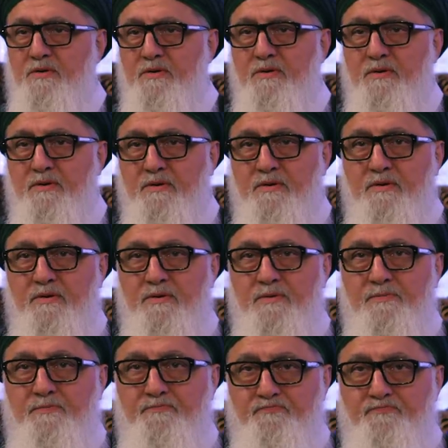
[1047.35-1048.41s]

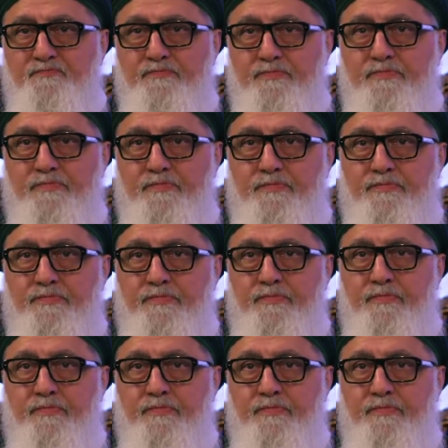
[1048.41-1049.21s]
[no speech]